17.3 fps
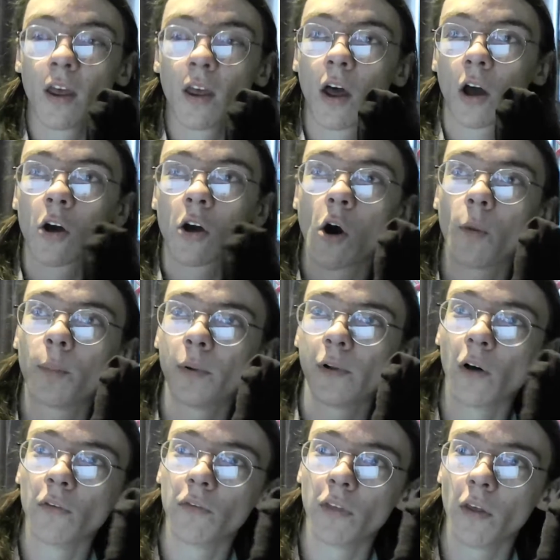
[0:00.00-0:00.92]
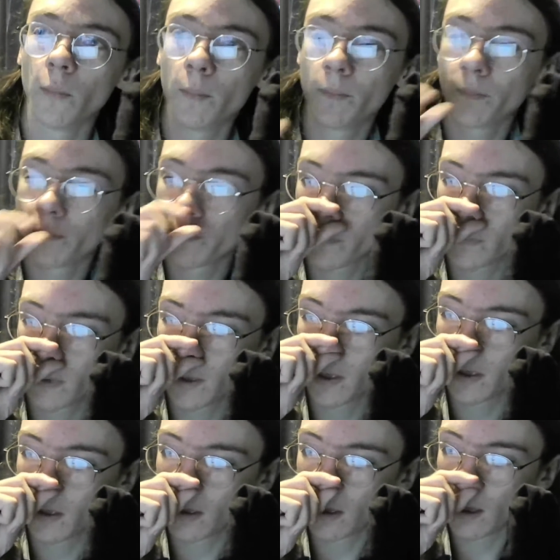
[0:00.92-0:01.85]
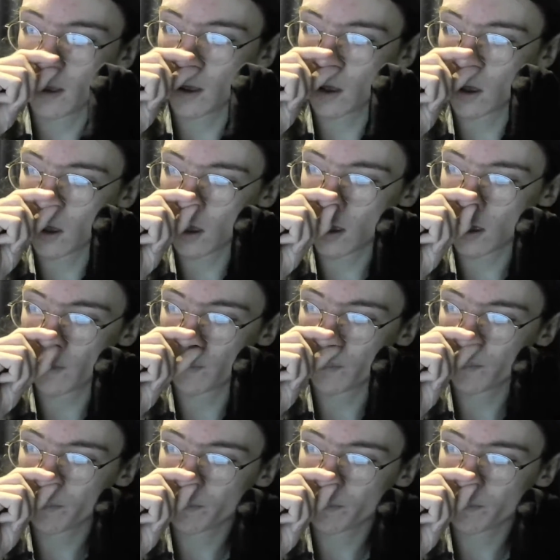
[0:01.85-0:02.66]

a couple of them, I